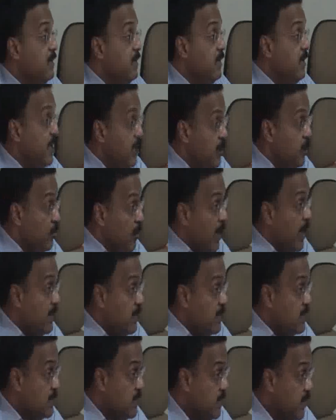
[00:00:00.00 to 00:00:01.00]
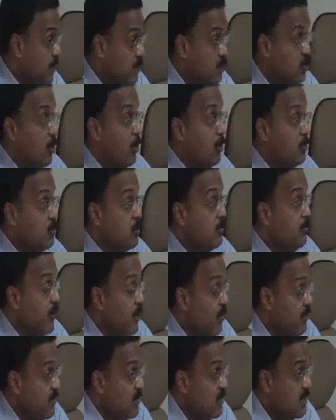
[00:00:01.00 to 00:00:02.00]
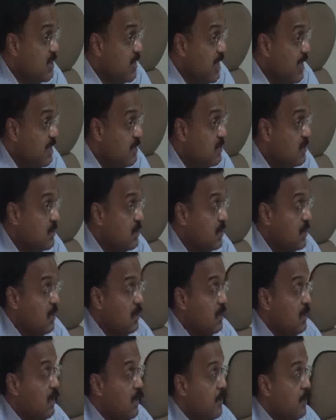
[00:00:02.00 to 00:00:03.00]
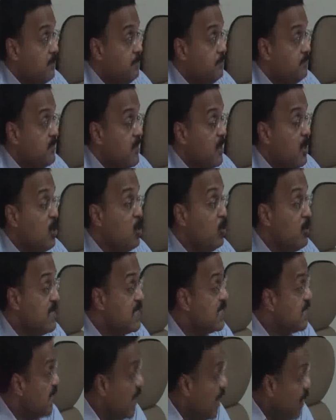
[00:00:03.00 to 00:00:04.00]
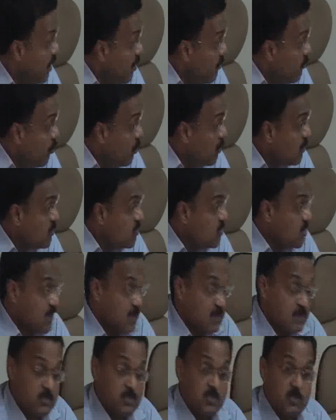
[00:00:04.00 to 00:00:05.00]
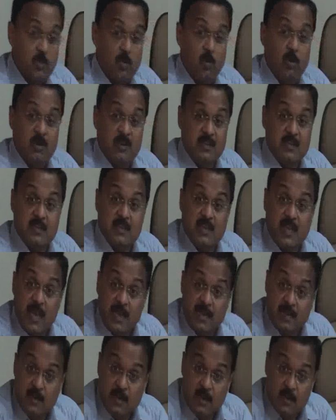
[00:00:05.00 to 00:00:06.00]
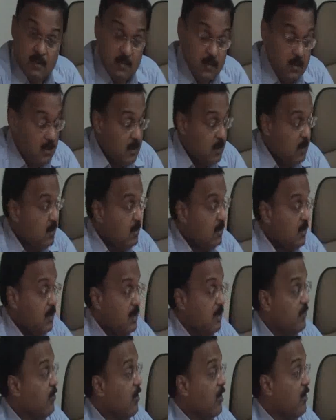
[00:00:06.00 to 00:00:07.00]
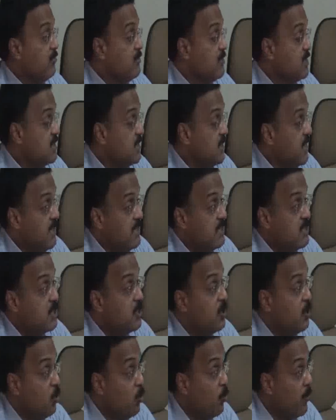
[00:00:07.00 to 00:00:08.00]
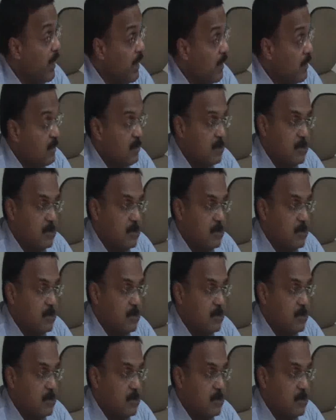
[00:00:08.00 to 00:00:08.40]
In United States also, in one of the states, Louisiana for instance, or in Canada, in one of the states, Quebec.